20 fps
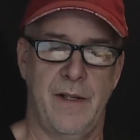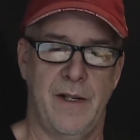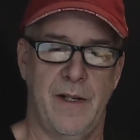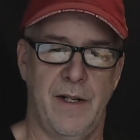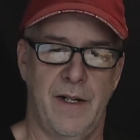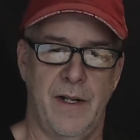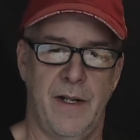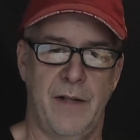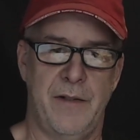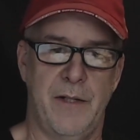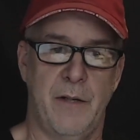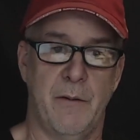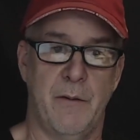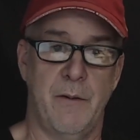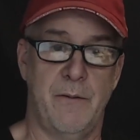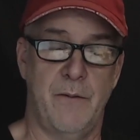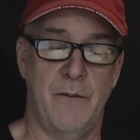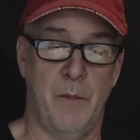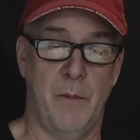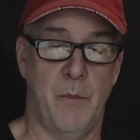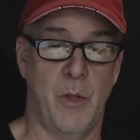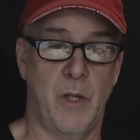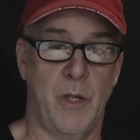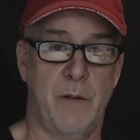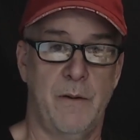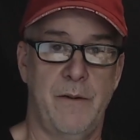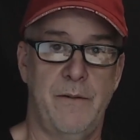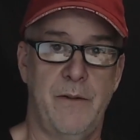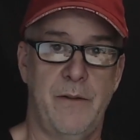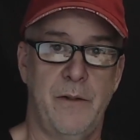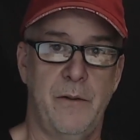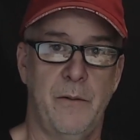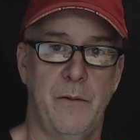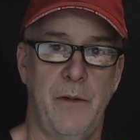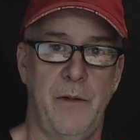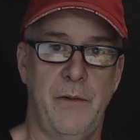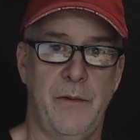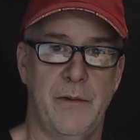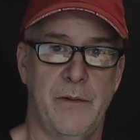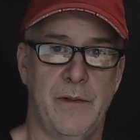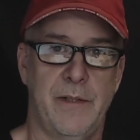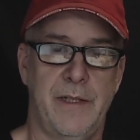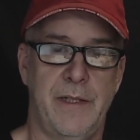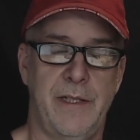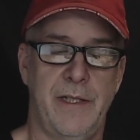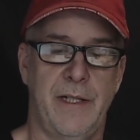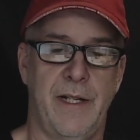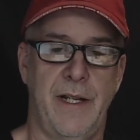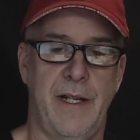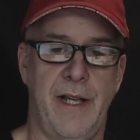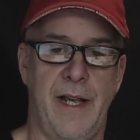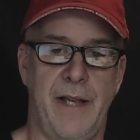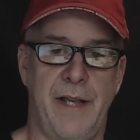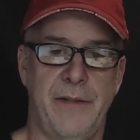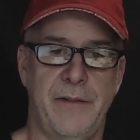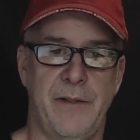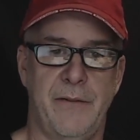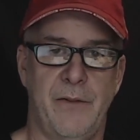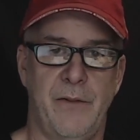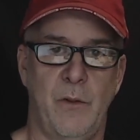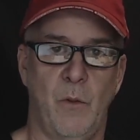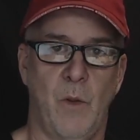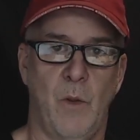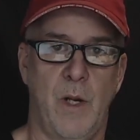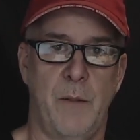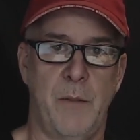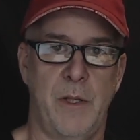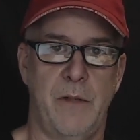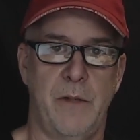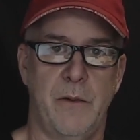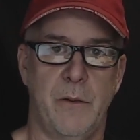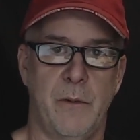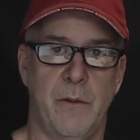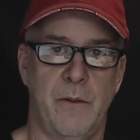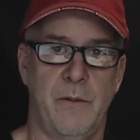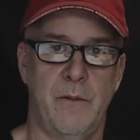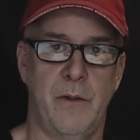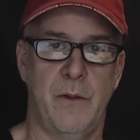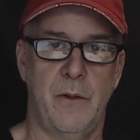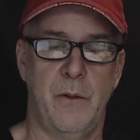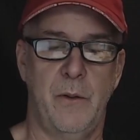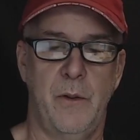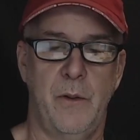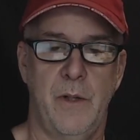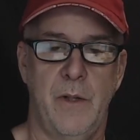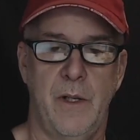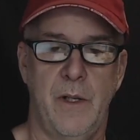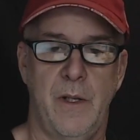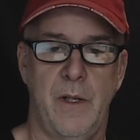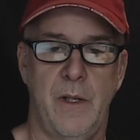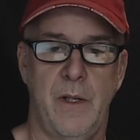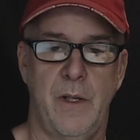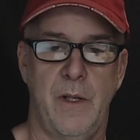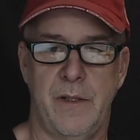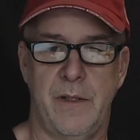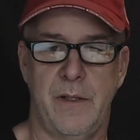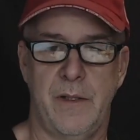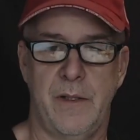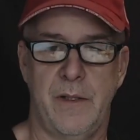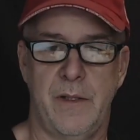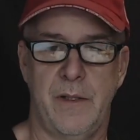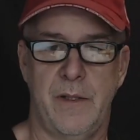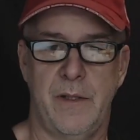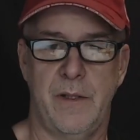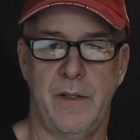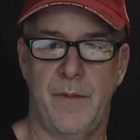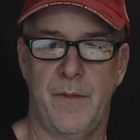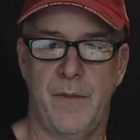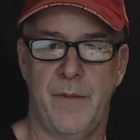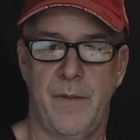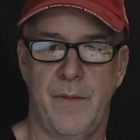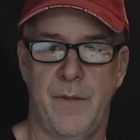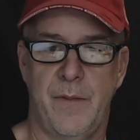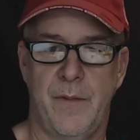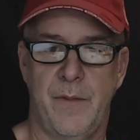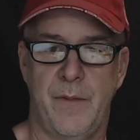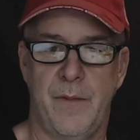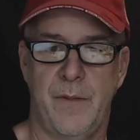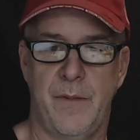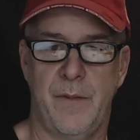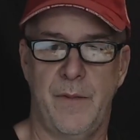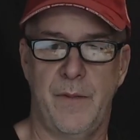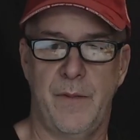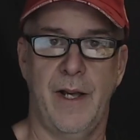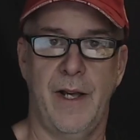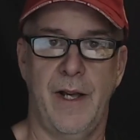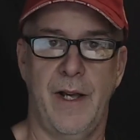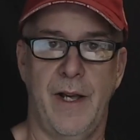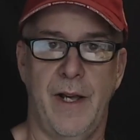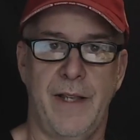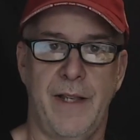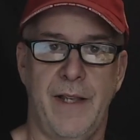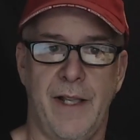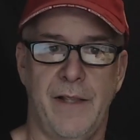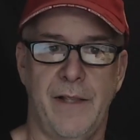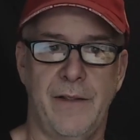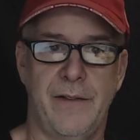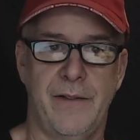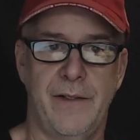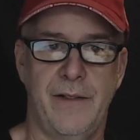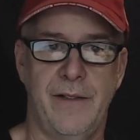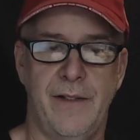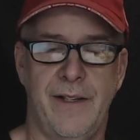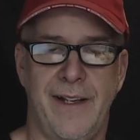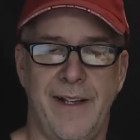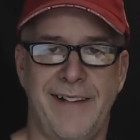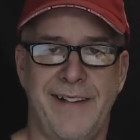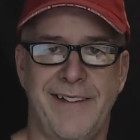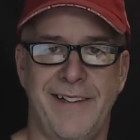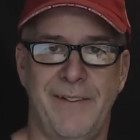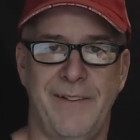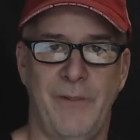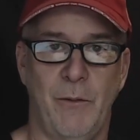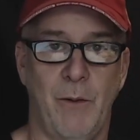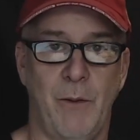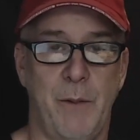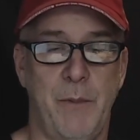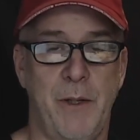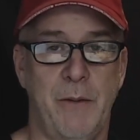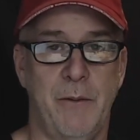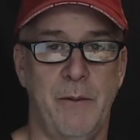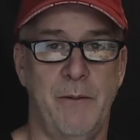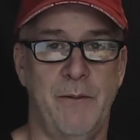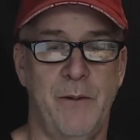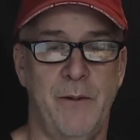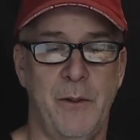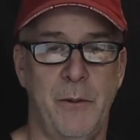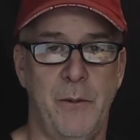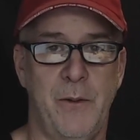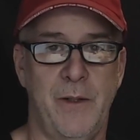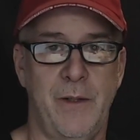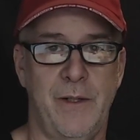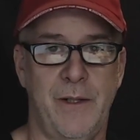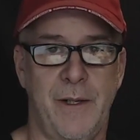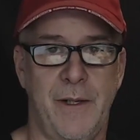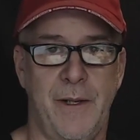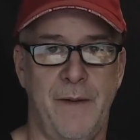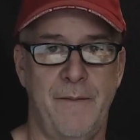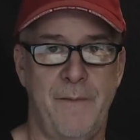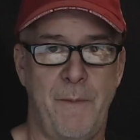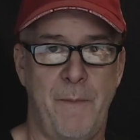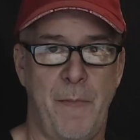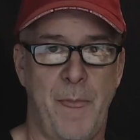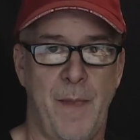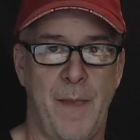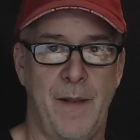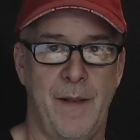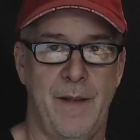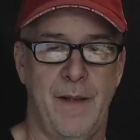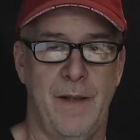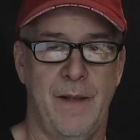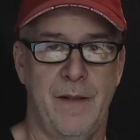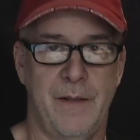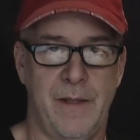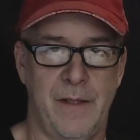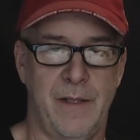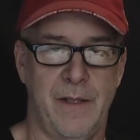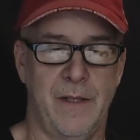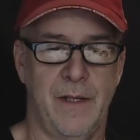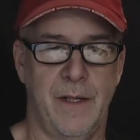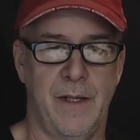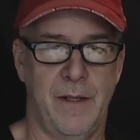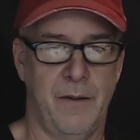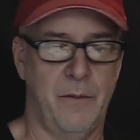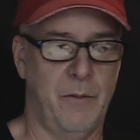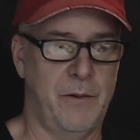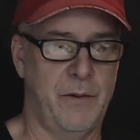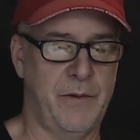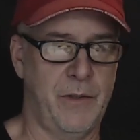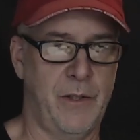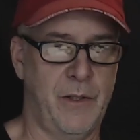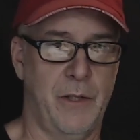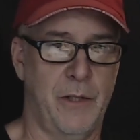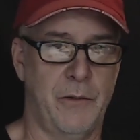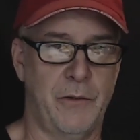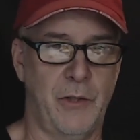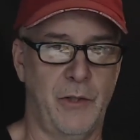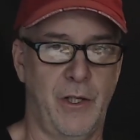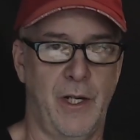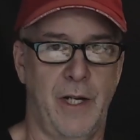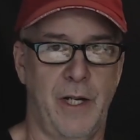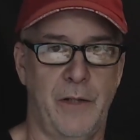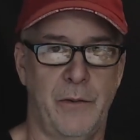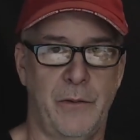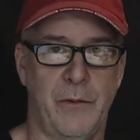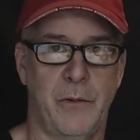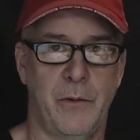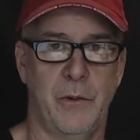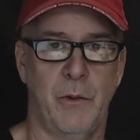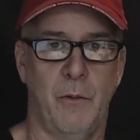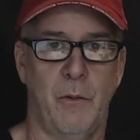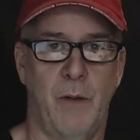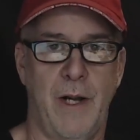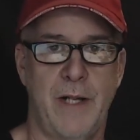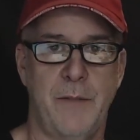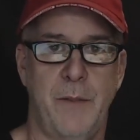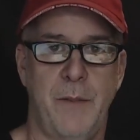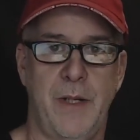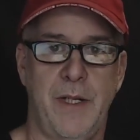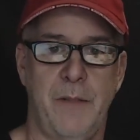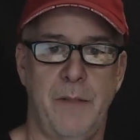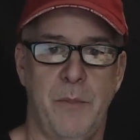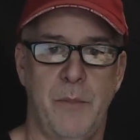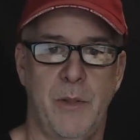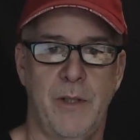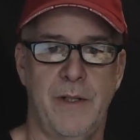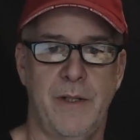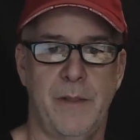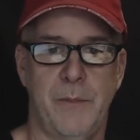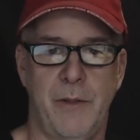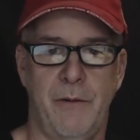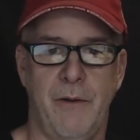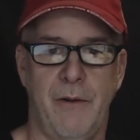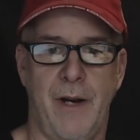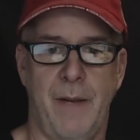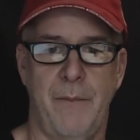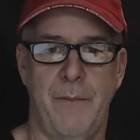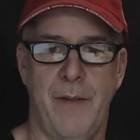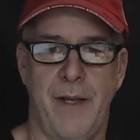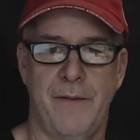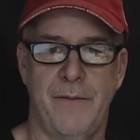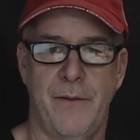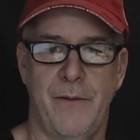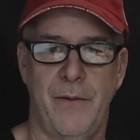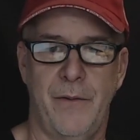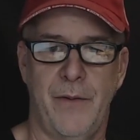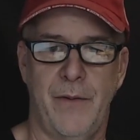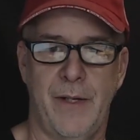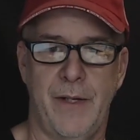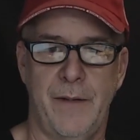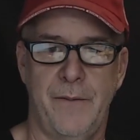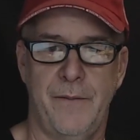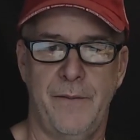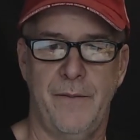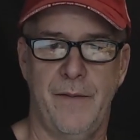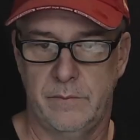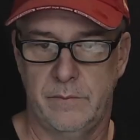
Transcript: uh, did a, re- a, book review recently, and I asked if you want me to review the uh, Maker's Guide to the Galaxy. Actually, if you want me to review the uh, the uh, what's it called, Chicago School of Watchmaking book, let me grab that for a second.